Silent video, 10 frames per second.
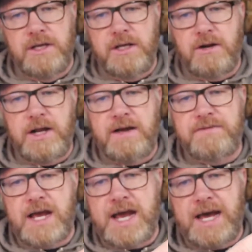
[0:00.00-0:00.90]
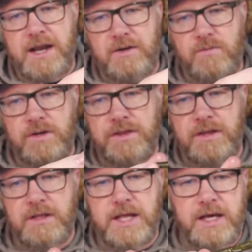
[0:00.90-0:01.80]
You don't have to add it with
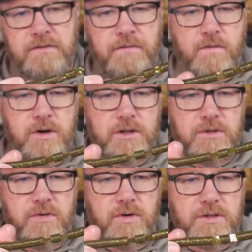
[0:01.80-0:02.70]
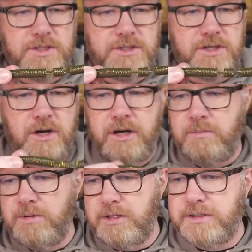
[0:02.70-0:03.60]
the Lake Fork lures. It's already
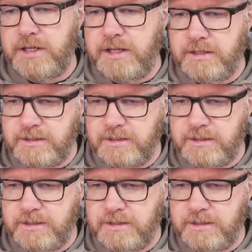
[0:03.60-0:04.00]
built in.